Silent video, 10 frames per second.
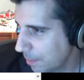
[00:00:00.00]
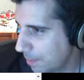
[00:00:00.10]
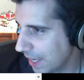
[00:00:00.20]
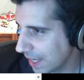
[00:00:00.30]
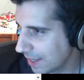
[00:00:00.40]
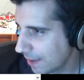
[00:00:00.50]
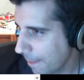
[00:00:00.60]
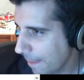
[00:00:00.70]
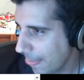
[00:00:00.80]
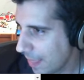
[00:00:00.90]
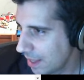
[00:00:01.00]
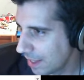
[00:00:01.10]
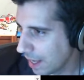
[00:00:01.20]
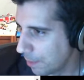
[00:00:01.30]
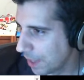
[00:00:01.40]
pick,
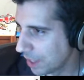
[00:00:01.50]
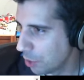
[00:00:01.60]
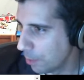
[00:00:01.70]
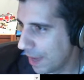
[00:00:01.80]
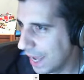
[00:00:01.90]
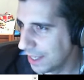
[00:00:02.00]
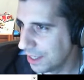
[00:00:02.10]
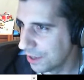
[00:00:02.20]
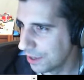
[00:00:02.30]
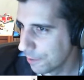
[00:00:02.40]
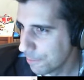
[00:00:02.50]
like I'll pick Notepad here,